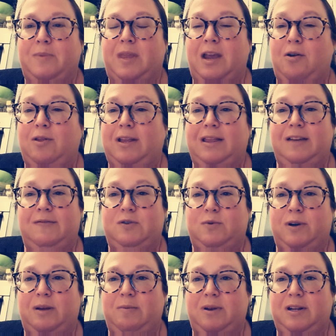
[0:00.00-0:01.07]
they only live
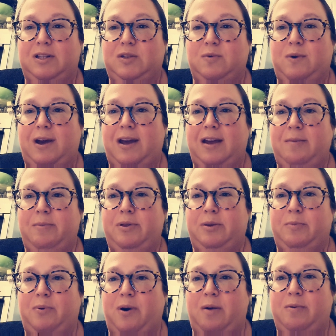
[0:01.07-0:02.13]
20 minutes away, but
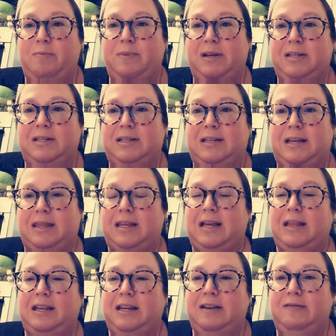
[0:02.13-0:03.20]
the problem is that
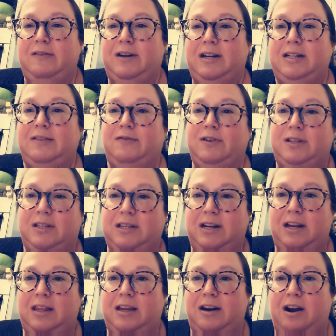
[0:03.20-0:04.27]
they live in a different
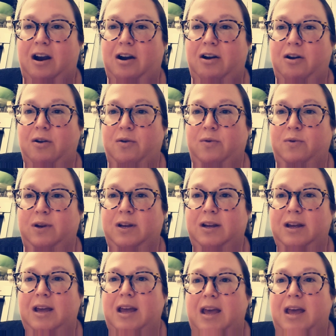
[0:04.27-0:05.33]
city than our own.
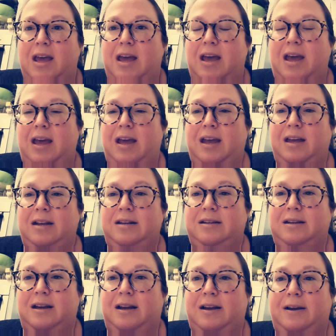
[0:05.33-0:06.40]

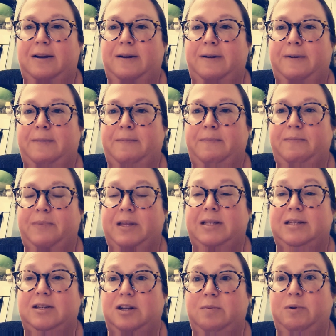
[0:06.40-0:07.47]
And
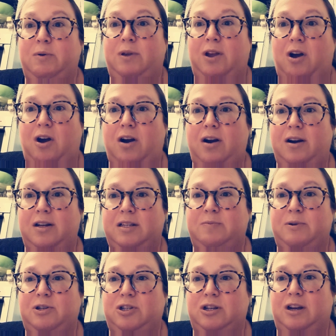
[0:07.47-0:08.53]
this is going to be really hard,
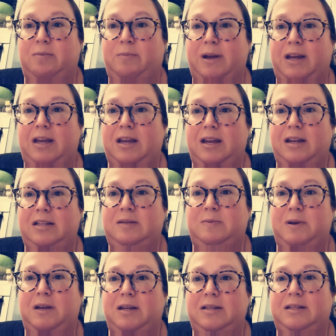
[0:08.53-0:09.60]
especially on my kids,
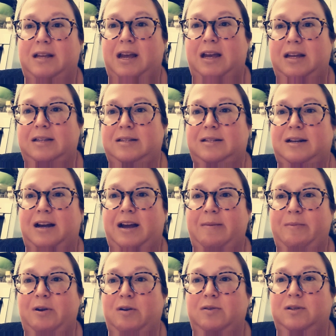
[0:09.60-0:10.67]
because as
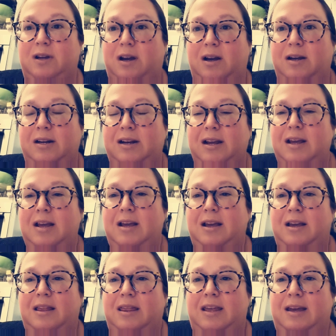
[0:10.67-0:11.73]
time goes on,
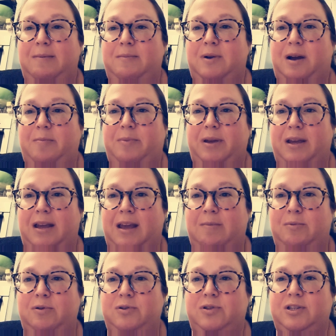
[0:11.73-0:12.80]
them not being
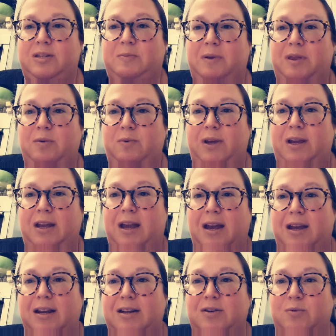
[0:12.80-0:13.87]
able to spend the
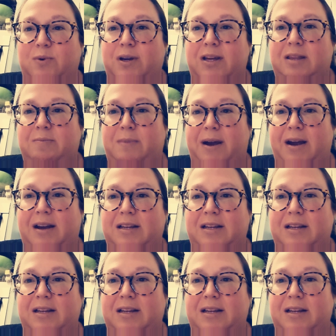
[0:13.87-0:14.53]
weekend with my